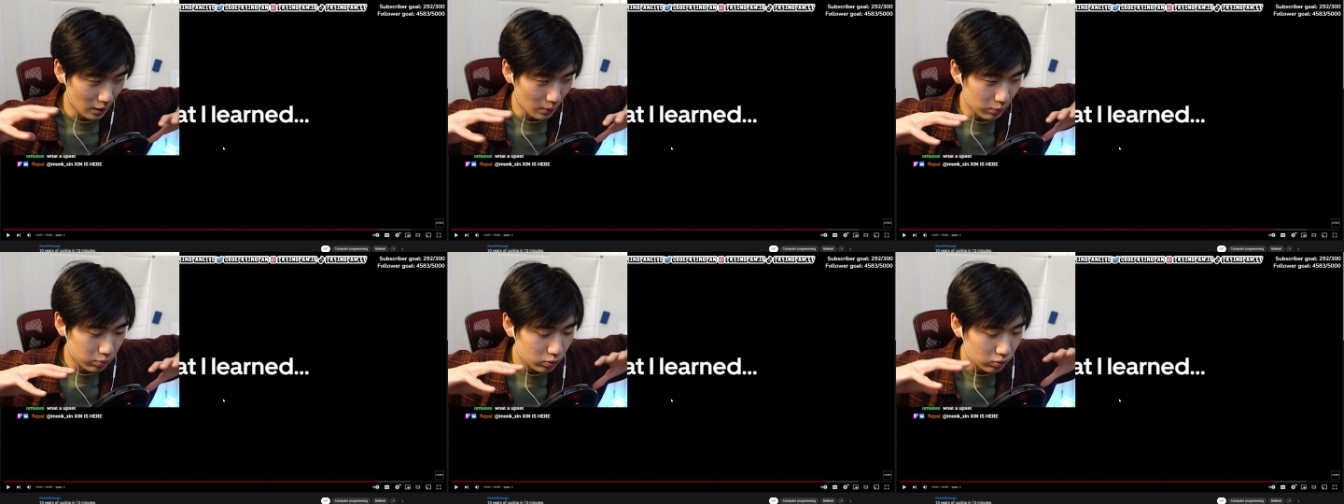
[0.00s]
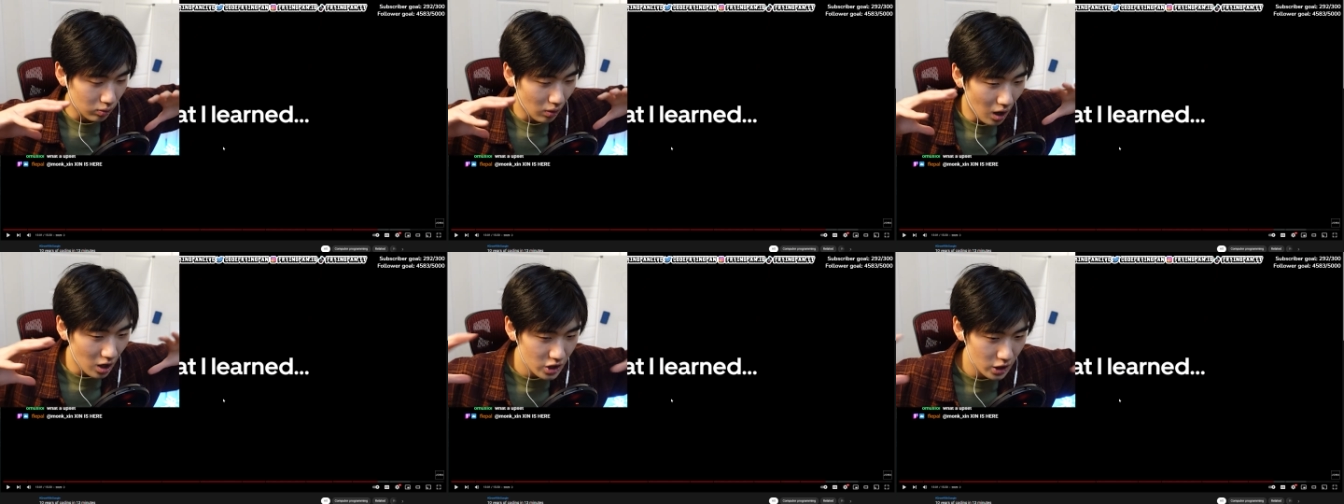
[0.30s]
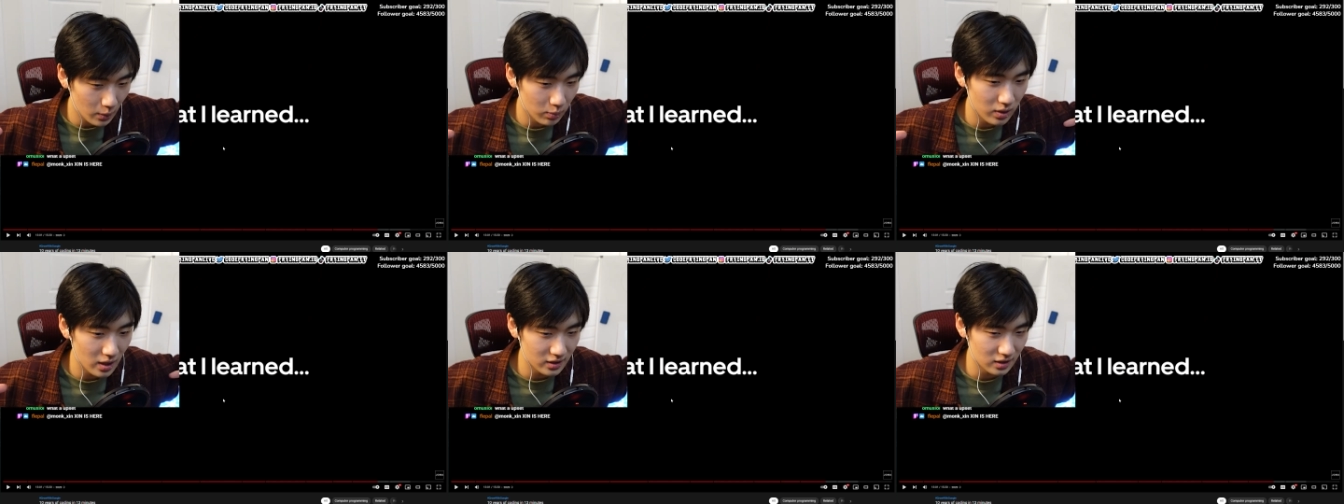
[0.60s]
a
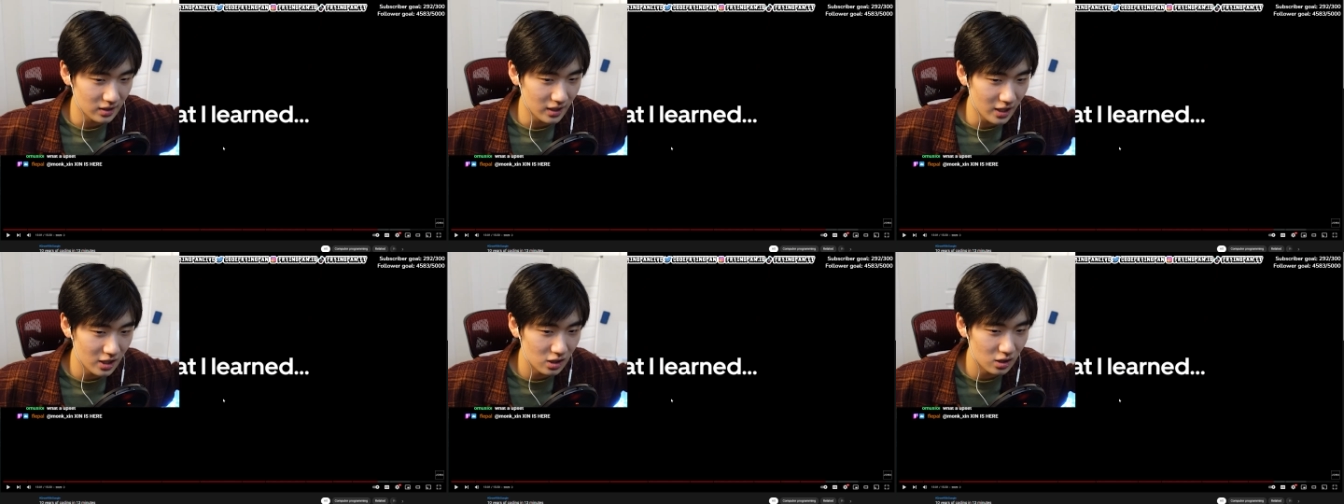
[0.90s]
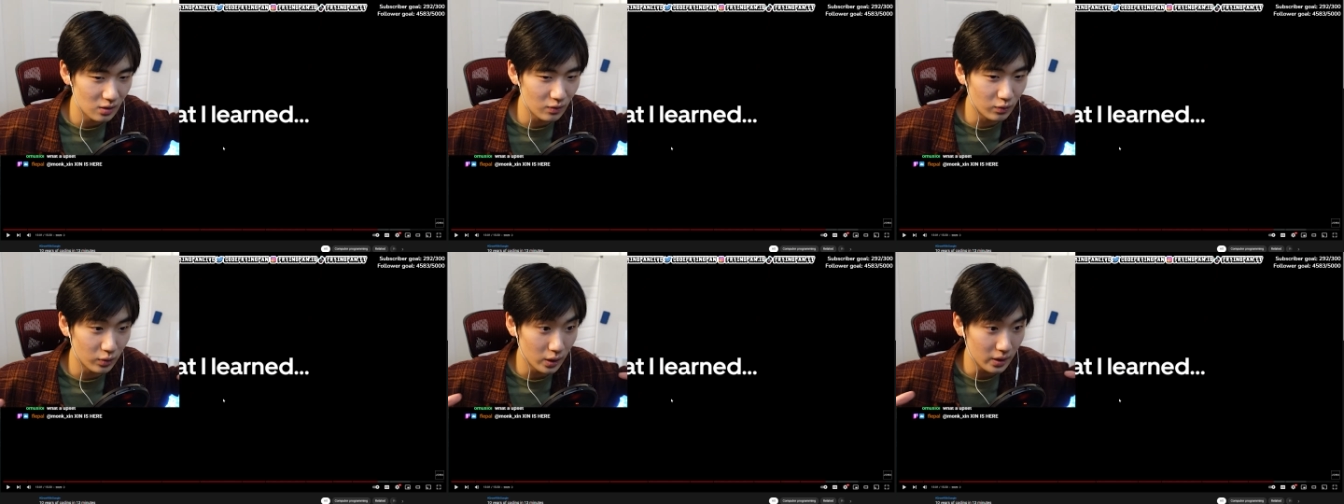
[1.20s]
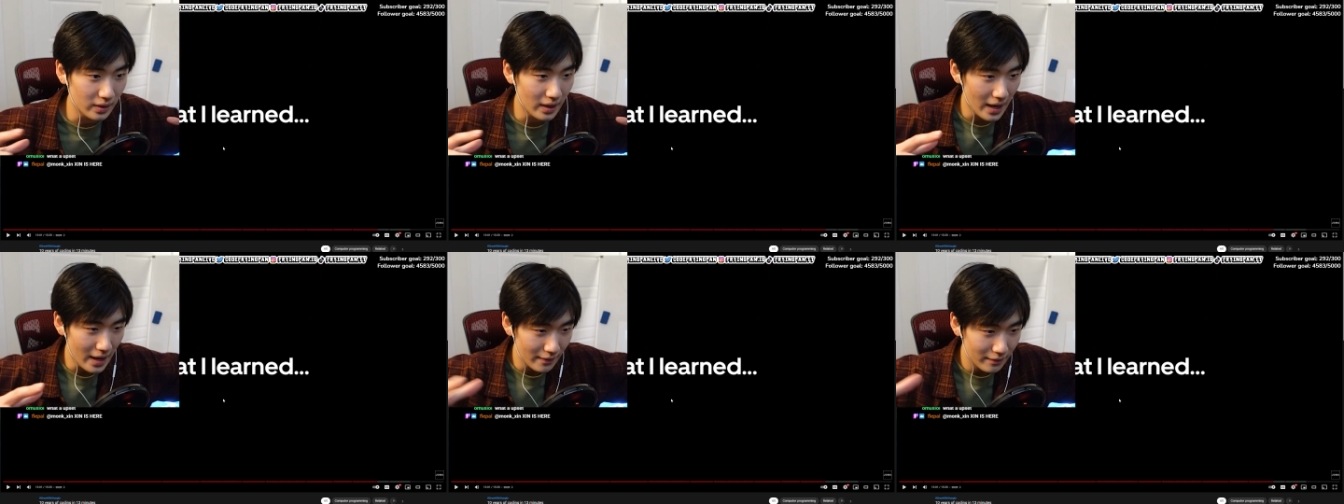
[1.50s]
project presentation in front
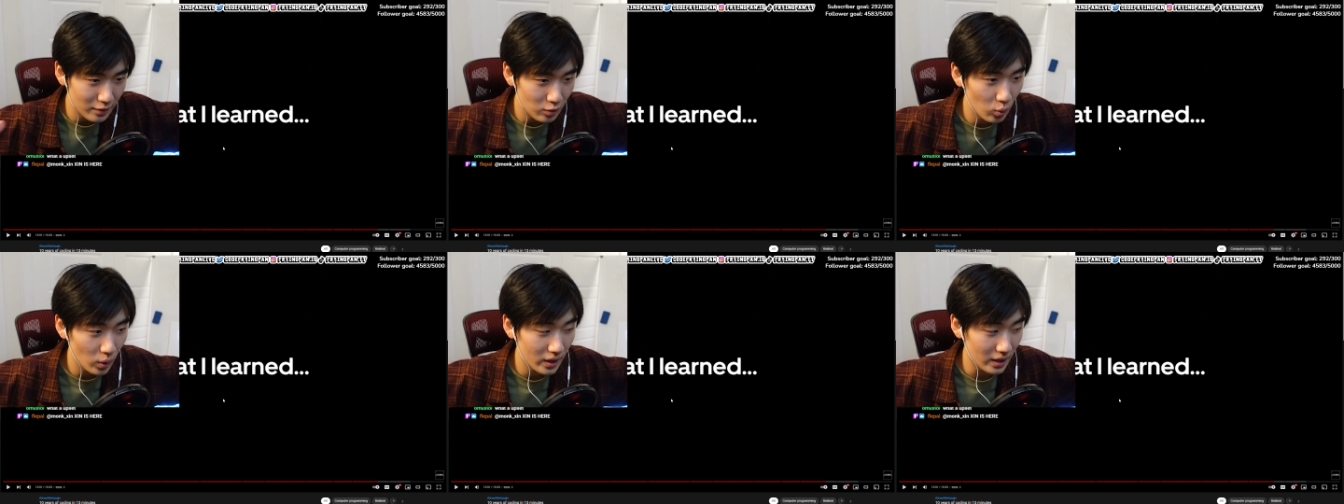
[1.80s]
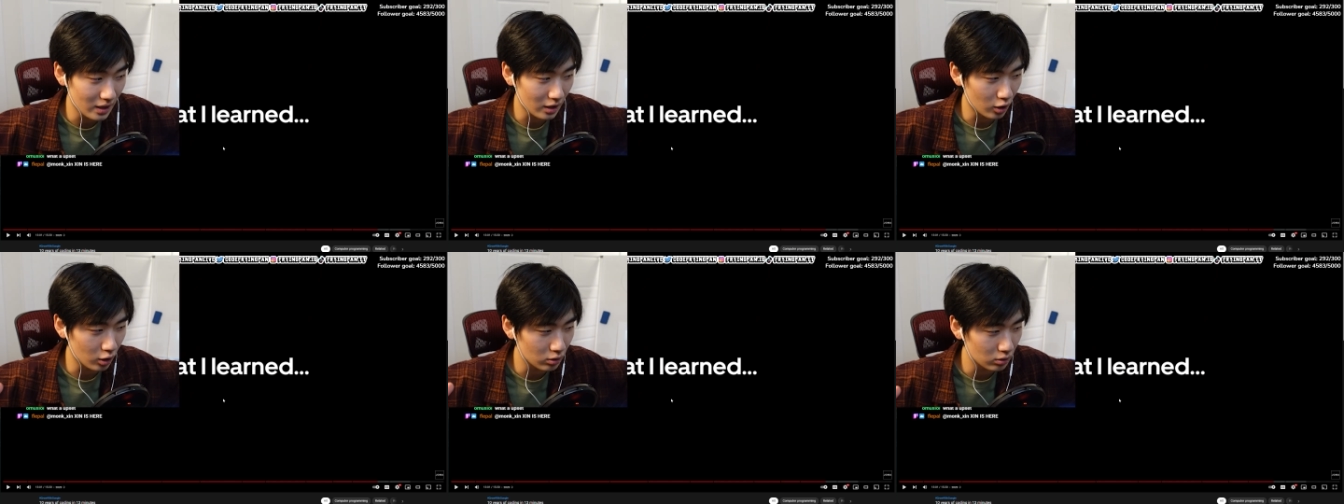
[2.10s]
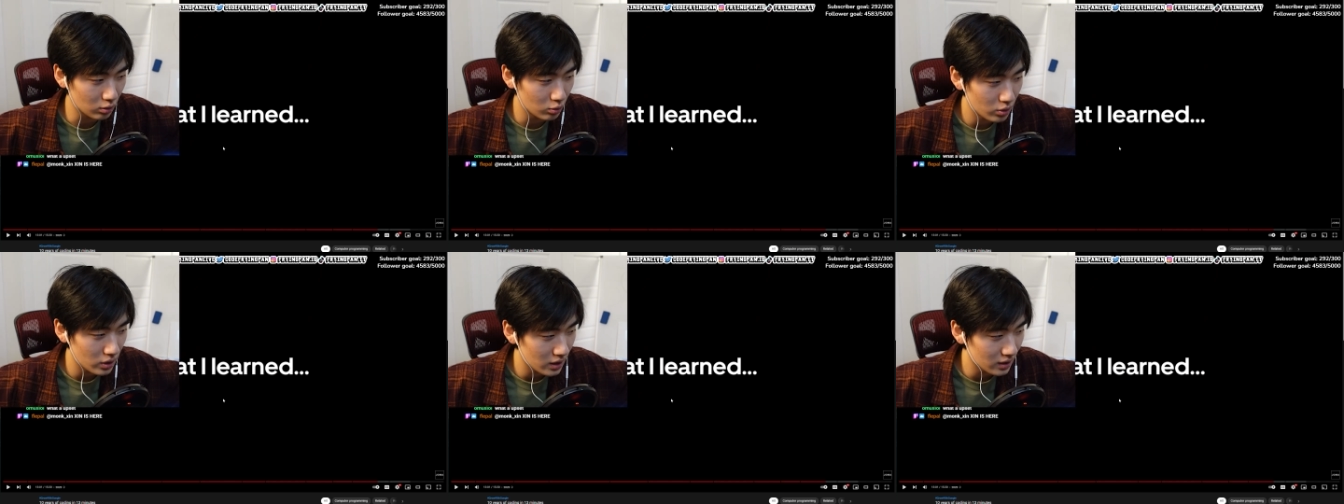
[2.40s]
of everyone,
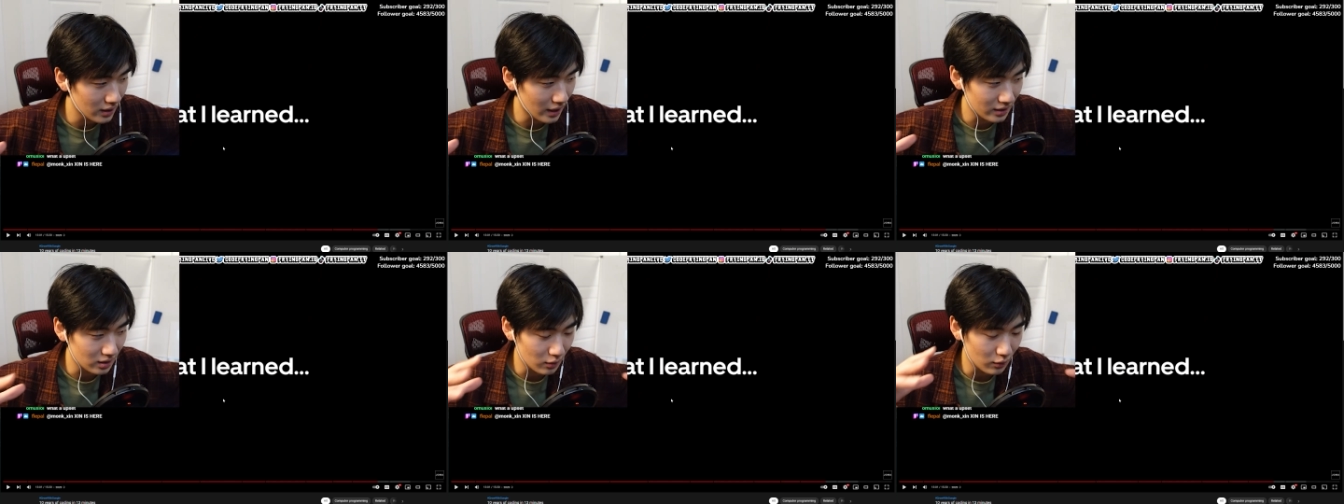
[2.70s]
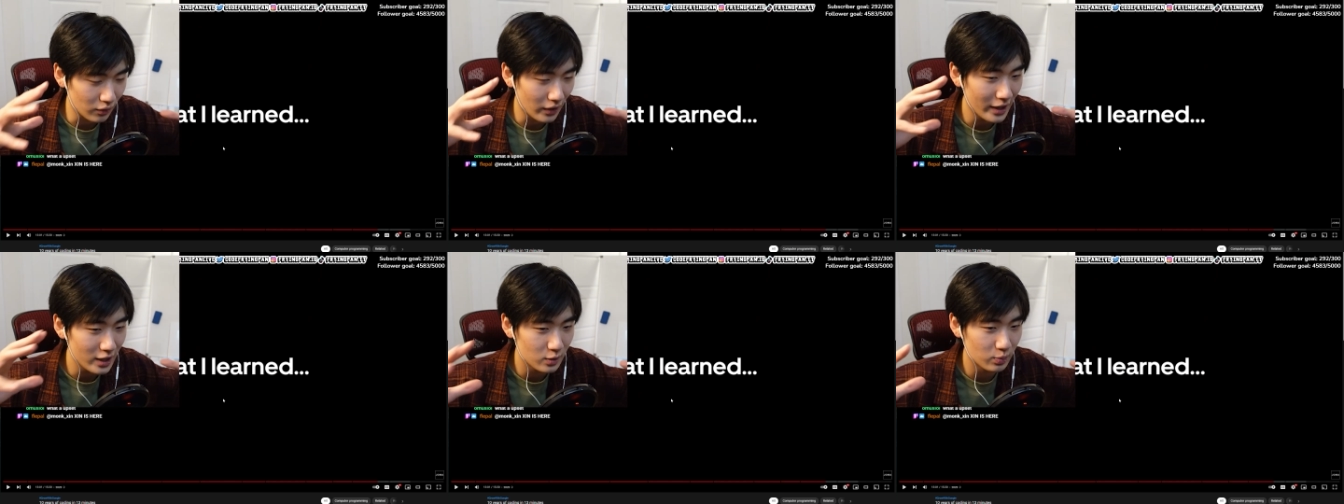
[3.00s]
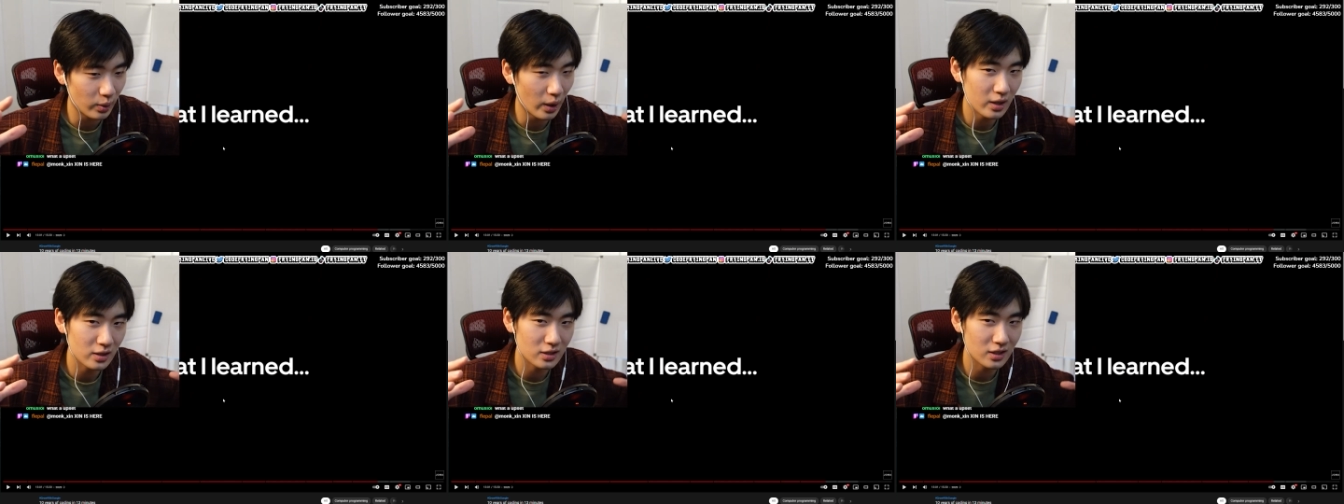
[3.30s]
including like the vice
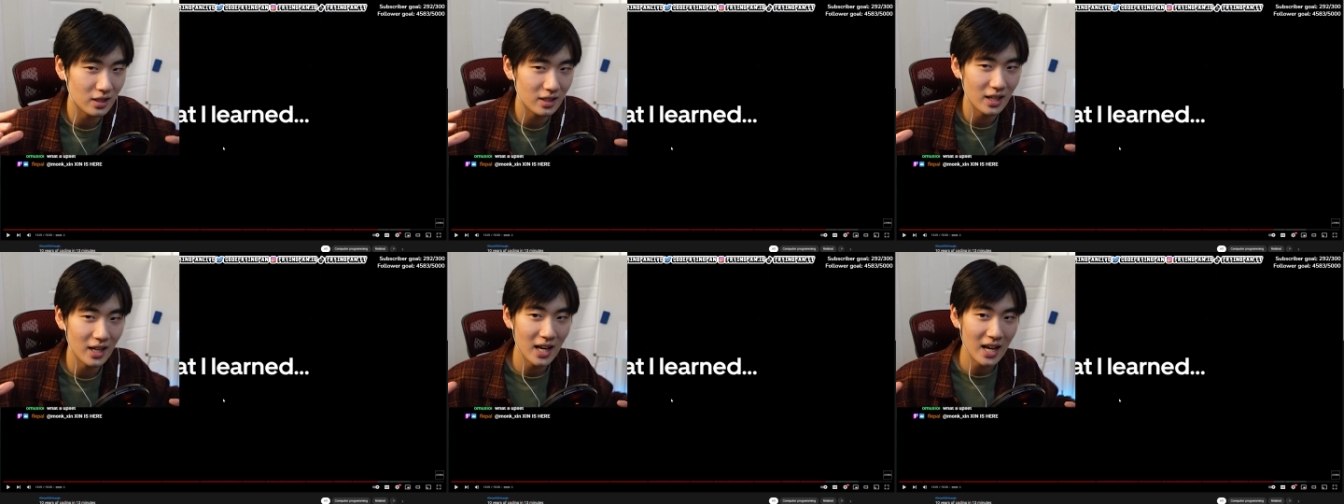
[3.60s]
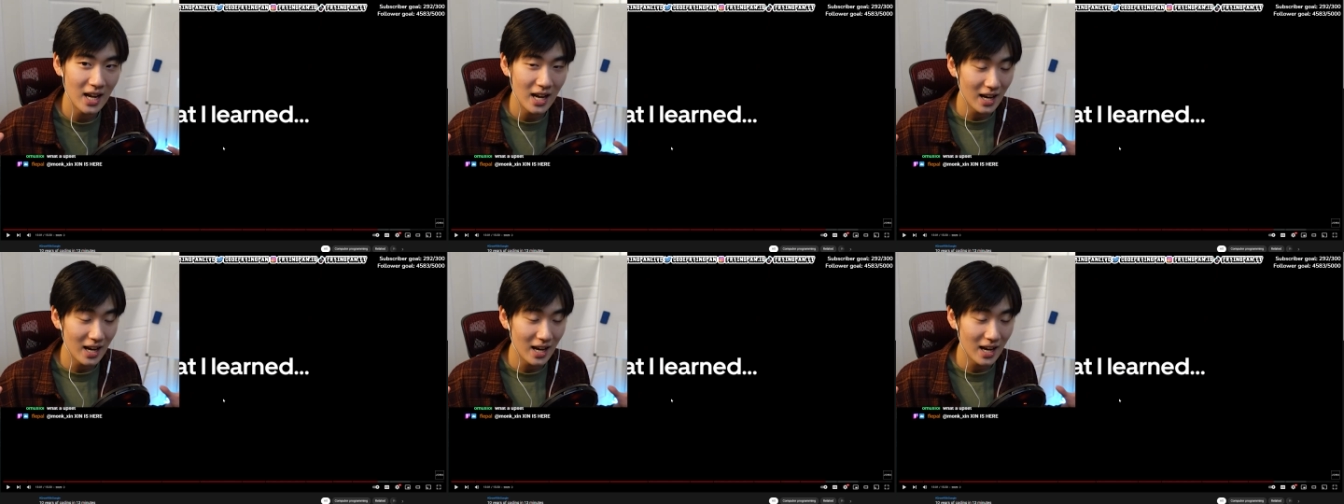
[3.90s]
president,